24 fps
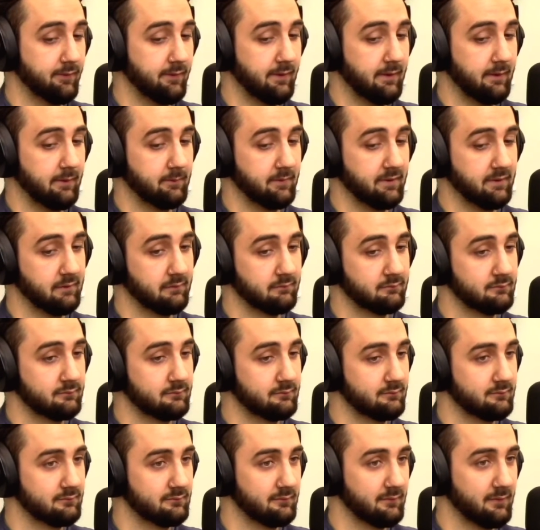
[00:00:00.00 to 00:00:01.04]
that, I mean,
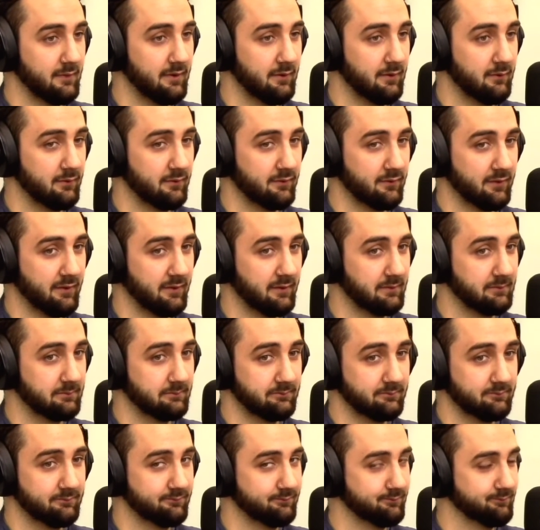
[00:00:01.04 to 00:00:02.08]
it was like,
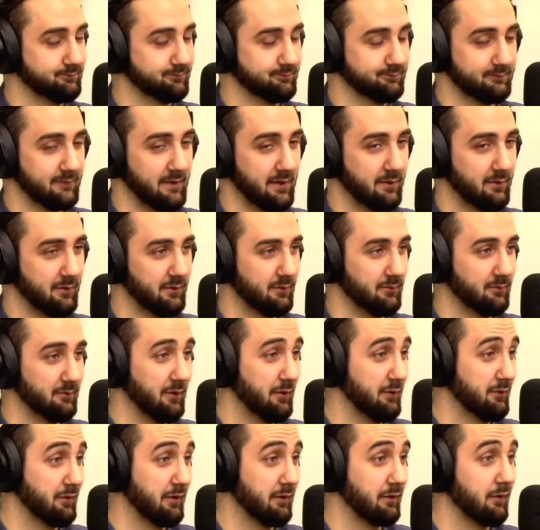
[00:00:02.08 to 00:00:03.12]
I don't know.
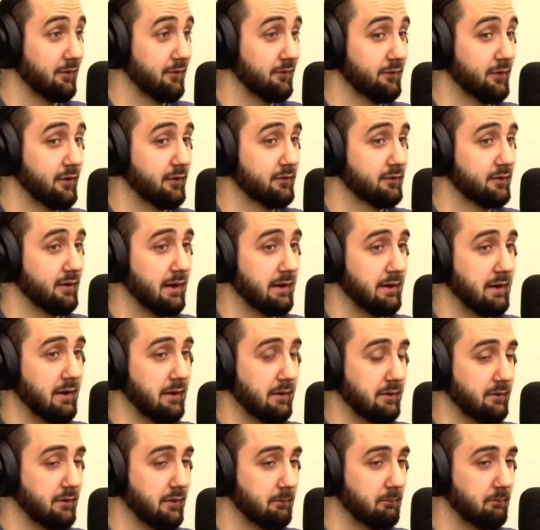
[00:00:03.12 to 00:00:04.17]
That was like the first time I got
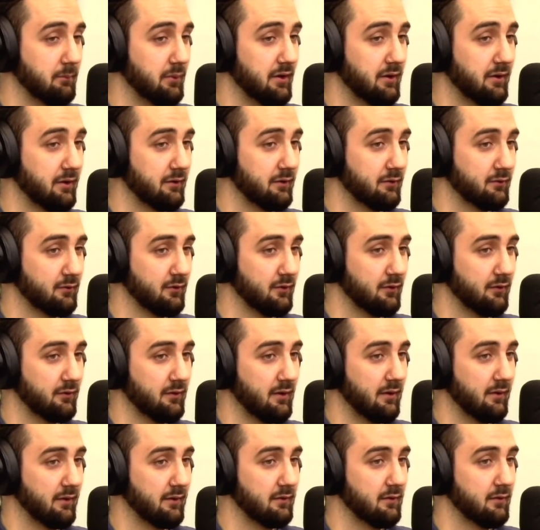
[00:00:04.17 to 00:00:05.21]
like the biggest runner's
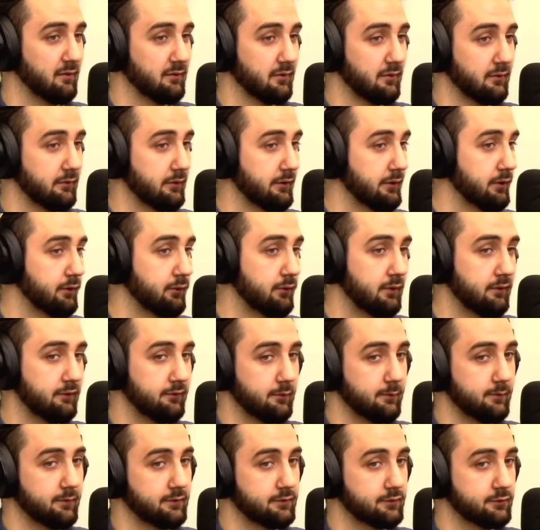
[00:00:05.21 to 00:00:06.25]
high. Like there's a little one
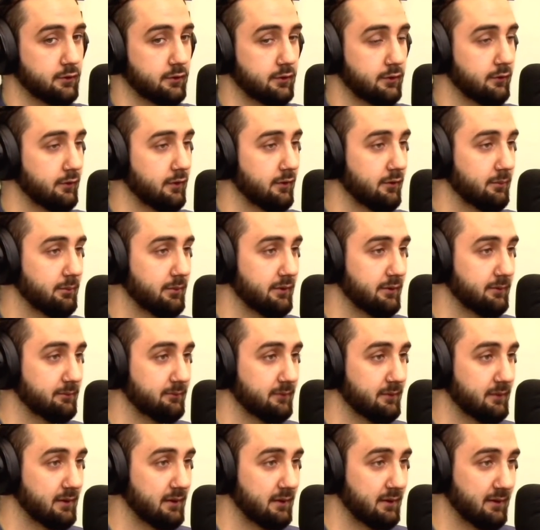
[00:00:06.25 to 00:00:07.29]
from the shorter runs, but
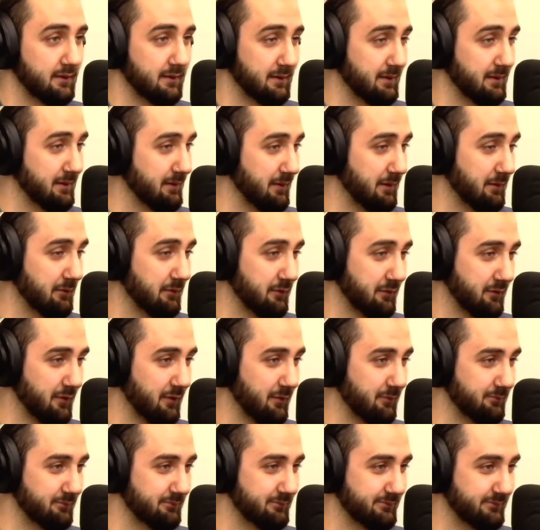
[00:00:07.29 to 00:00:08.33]
that was
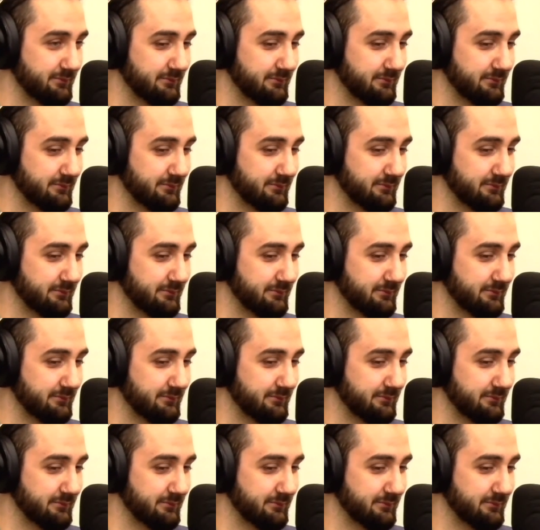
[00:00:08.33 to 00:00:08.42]
something.